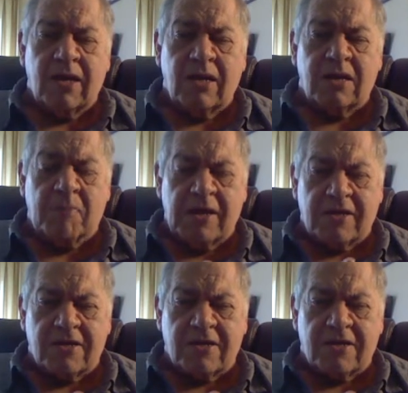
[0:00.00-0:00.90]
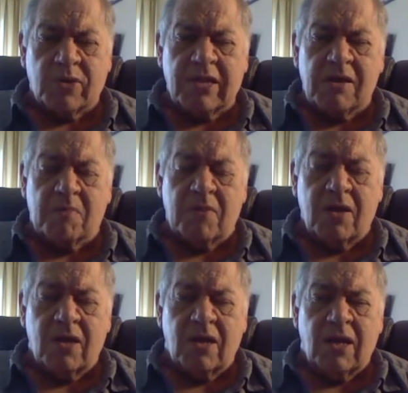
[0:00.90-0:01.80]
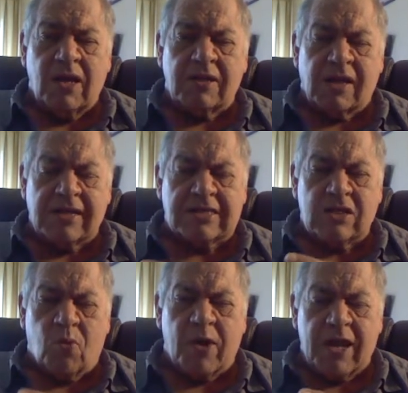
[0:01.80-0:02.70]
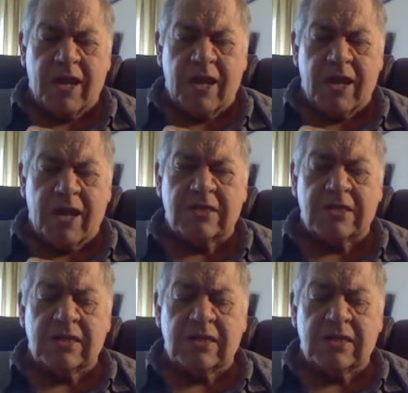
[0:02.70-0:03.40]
to be in touch with him, to listen to what he wants,